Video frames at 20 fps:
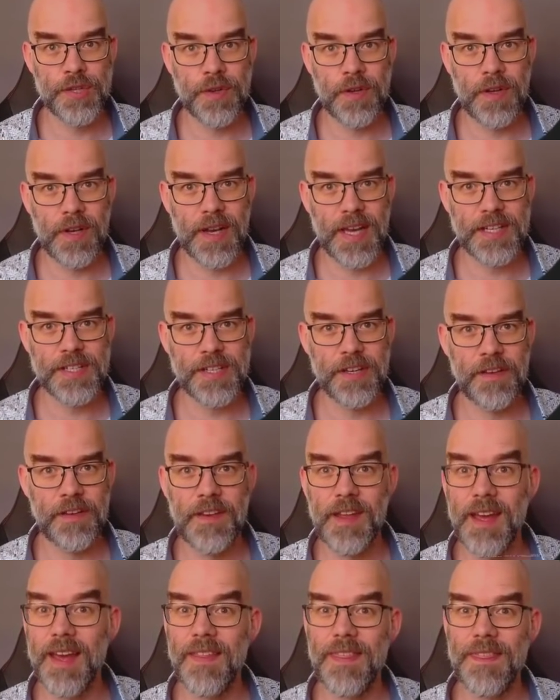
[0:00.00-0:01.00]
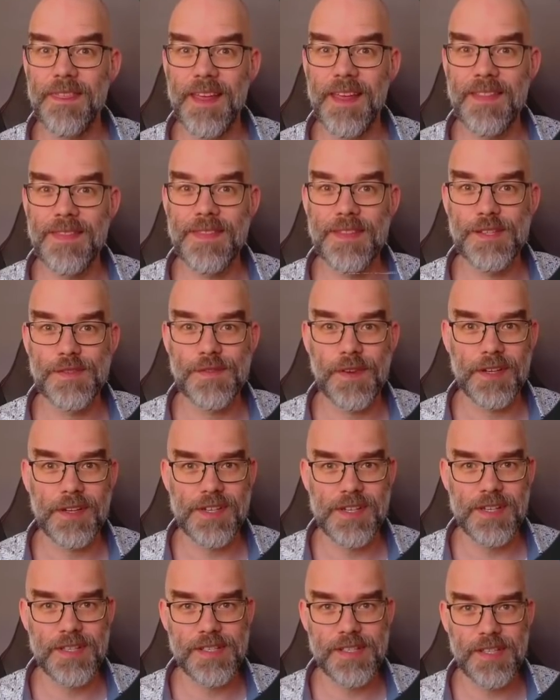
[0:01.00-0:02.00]
collection, and then this
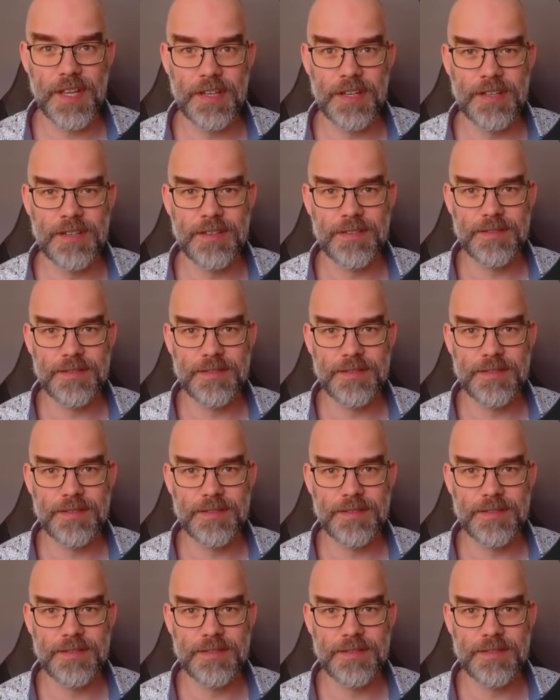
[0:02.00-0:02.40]
function is done.